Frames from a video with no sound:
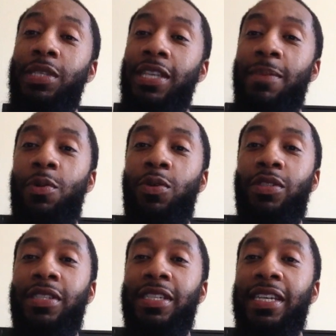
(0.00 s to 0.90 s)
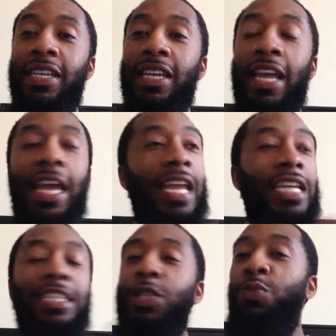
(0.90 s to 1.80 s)
symbols and
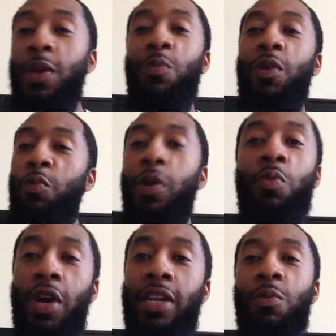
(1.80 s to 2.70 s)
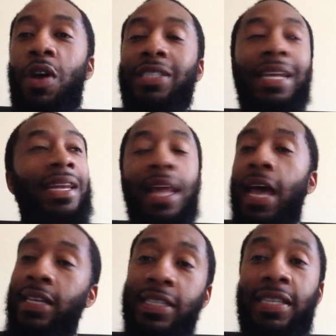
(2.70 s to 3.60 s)
they just went with what it was, that
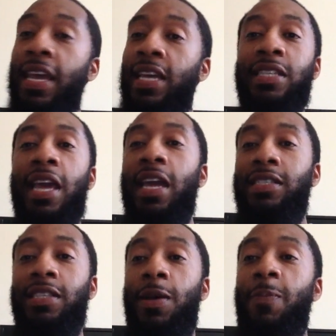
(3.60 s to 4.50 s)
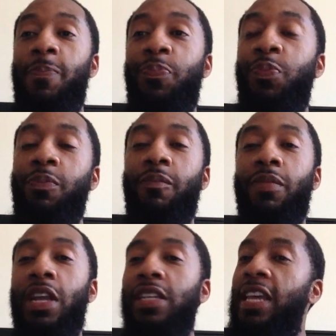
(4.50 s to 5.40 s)
lion to tear his ass up.
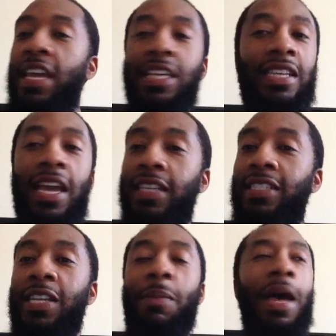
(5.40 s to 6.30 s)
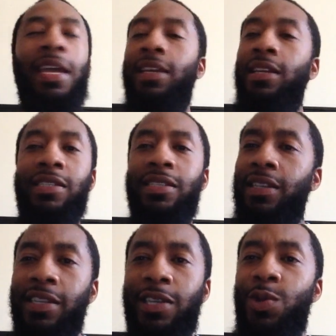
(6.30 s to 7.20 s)
Tear his ass up. I ain't
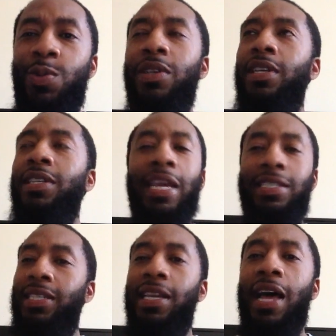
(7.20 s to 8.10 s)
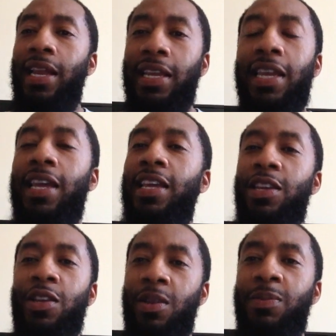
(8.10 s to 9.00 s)
listening to you. That shit out of here.
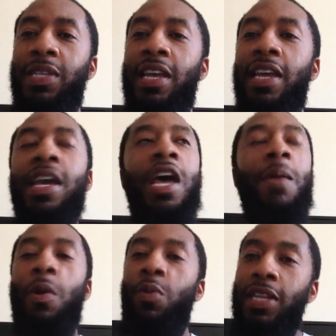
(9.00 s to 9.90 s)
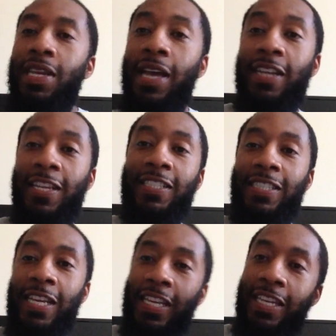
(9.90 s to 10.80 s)
You know what I'm saying? But when he got that
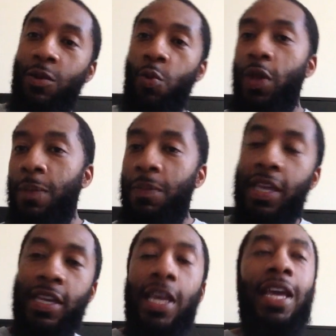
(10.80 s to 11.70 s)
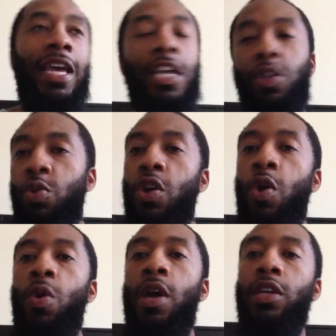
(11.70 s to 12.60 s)
stick and the whip and, you
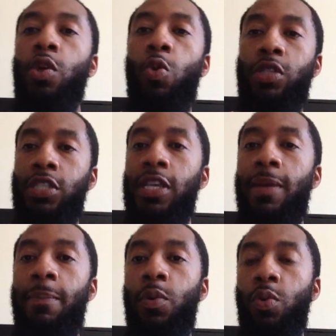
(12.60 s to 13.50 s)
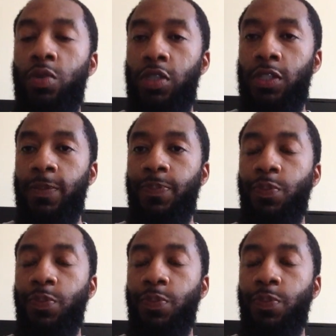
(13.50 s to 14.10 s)
know, those symbols,